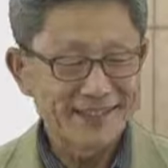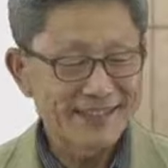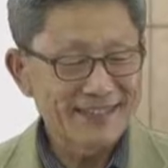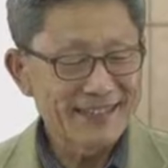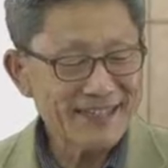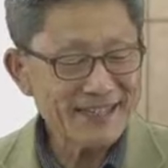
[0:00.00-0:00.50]

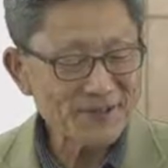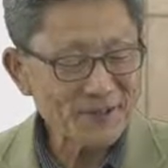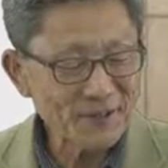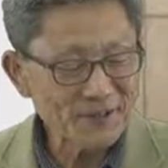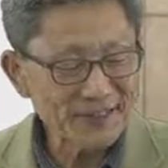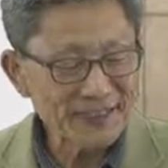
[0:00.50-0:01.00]
This is
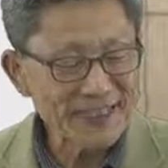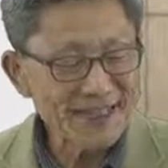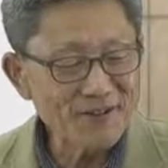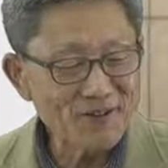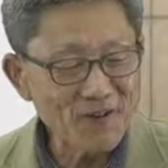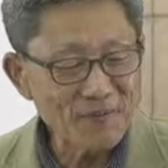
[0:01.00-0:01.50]
called the
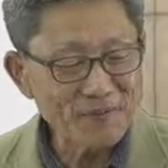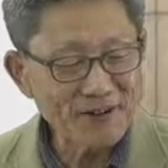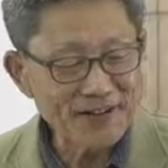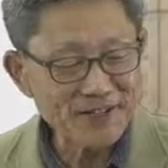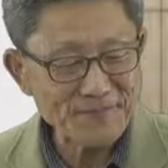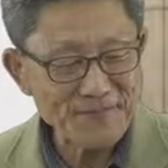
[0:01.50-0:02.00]
incorporation